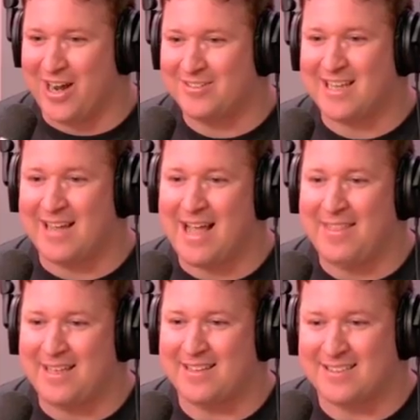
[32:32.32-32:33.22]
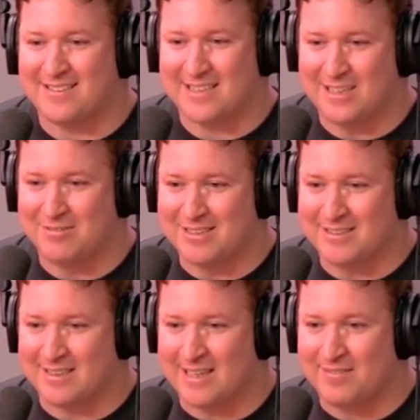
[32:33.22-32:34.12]
house, I think that's a silly
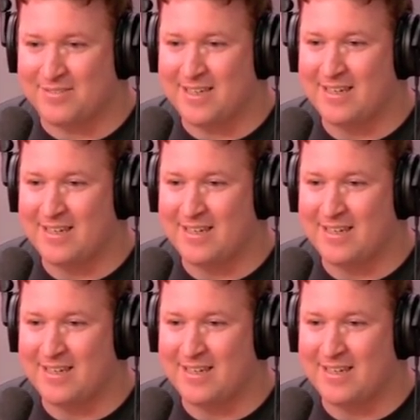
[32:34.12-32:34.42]
reason to lift.